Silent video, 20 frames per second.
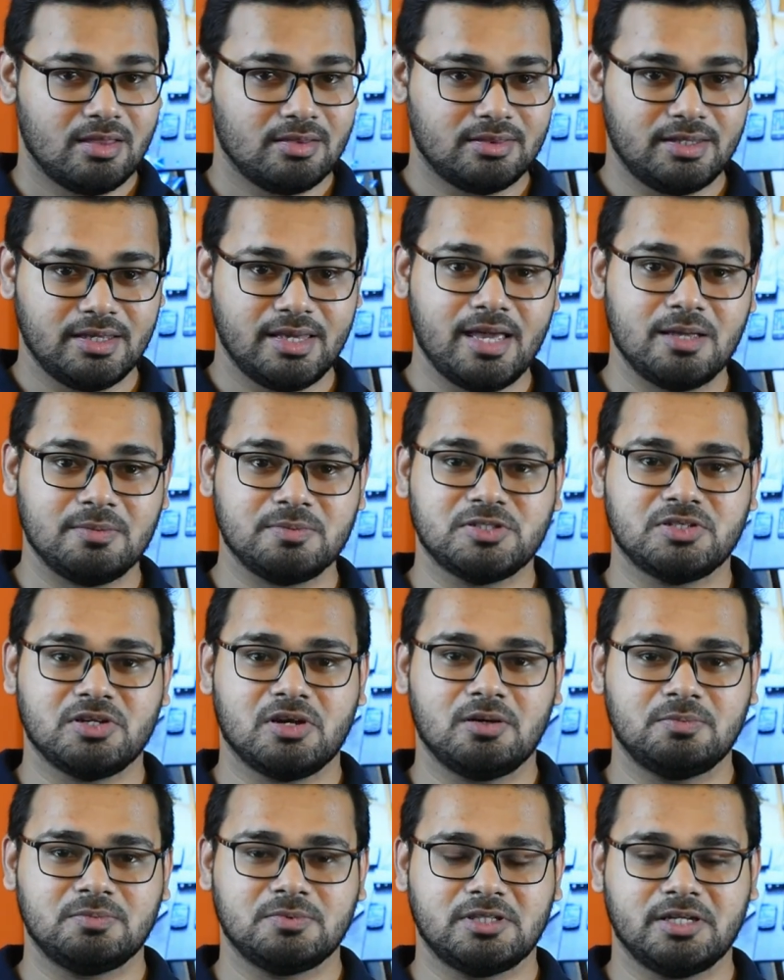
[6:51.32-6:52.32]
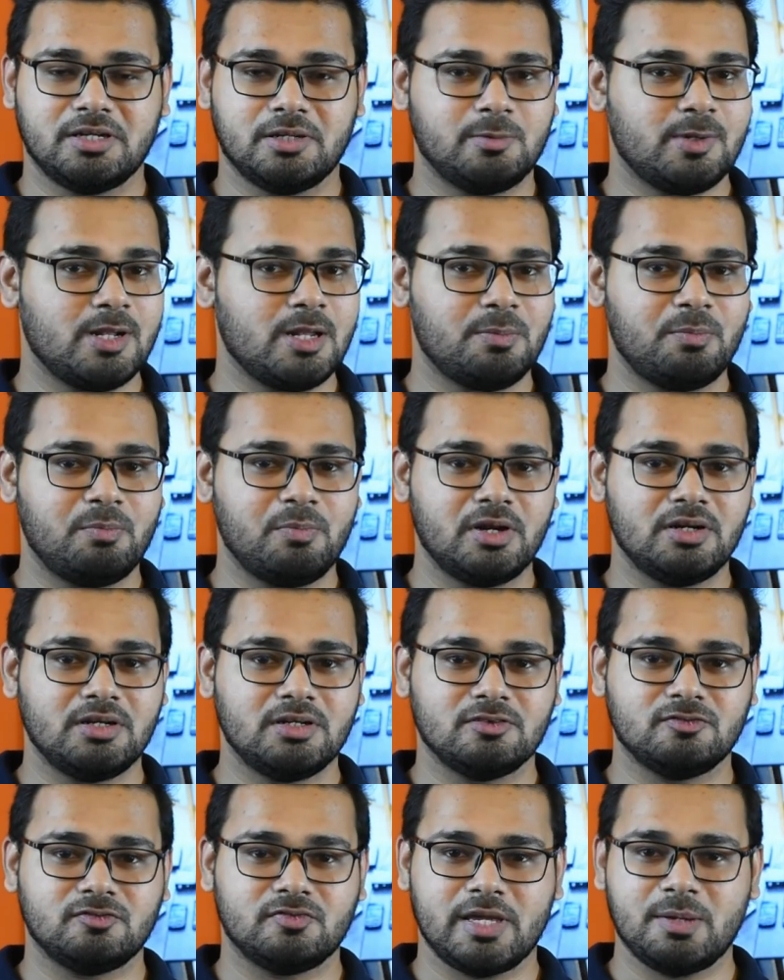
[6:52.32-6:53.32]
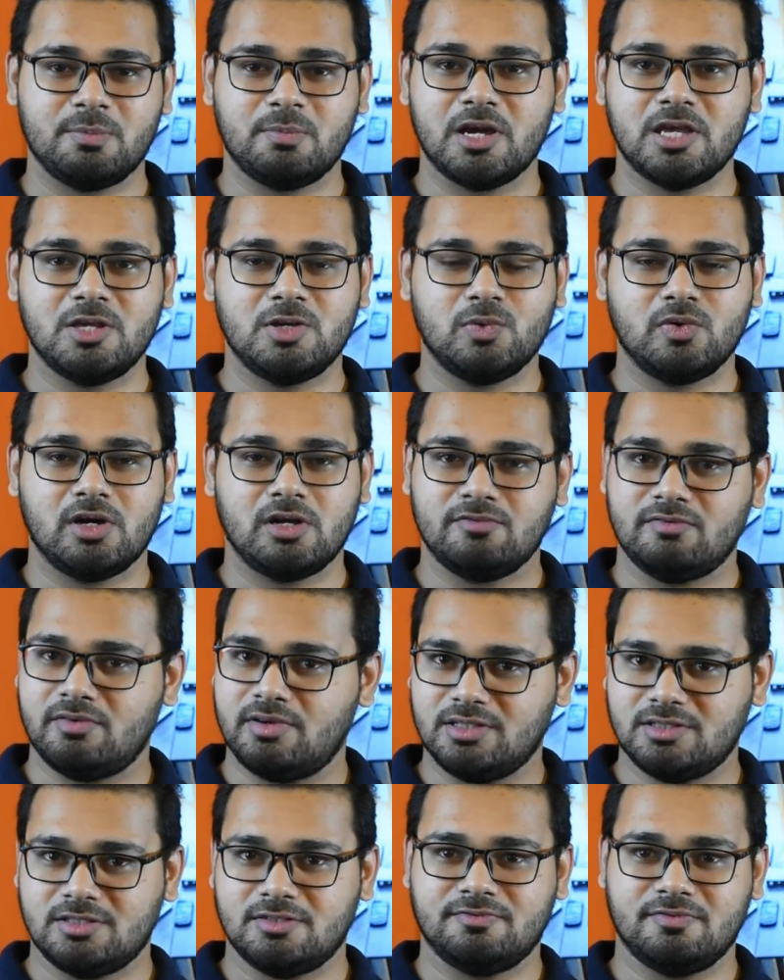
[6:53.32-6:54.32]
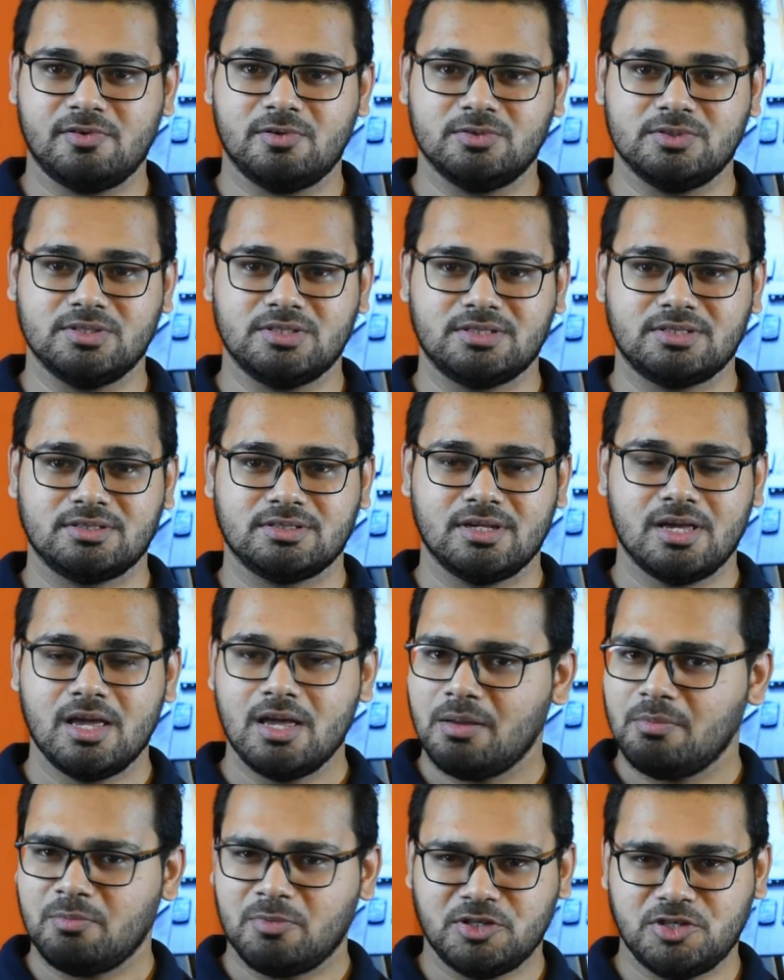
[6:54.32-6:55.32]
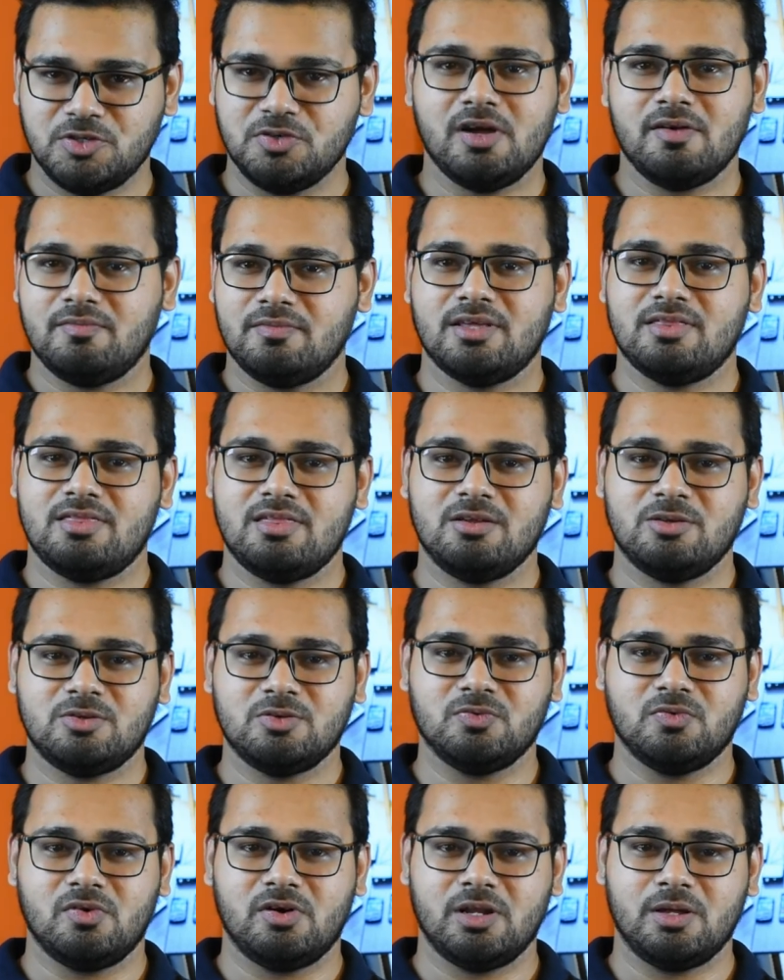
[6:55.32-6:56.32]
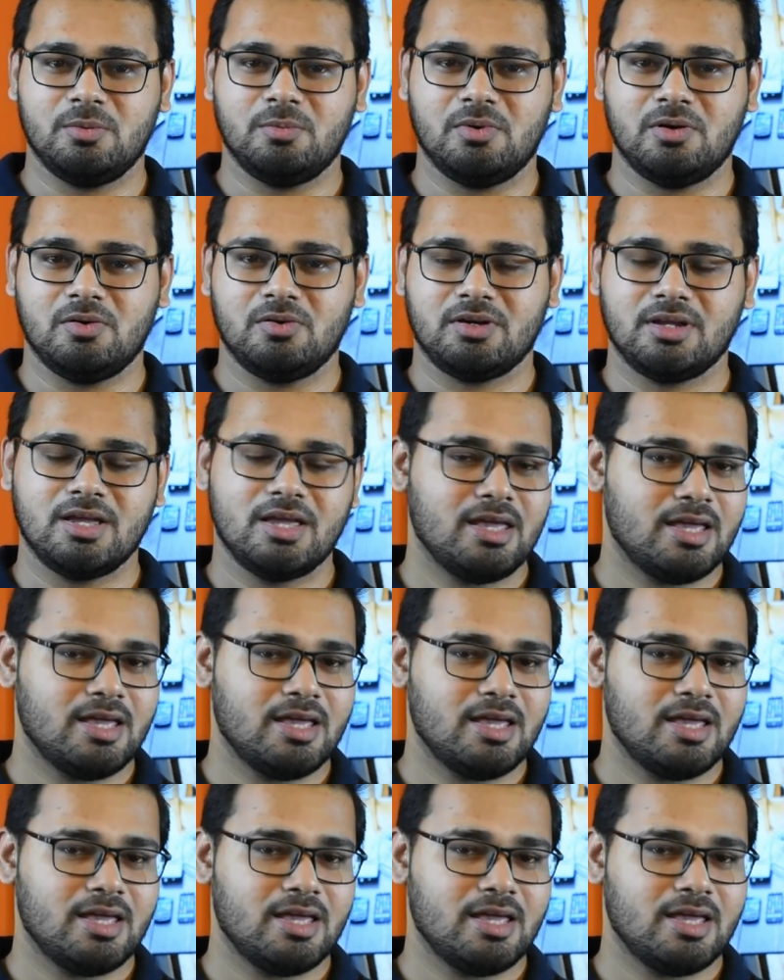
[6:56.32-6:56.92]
They have stopped the development of M I U I for its phones, but you have nothing to worry about.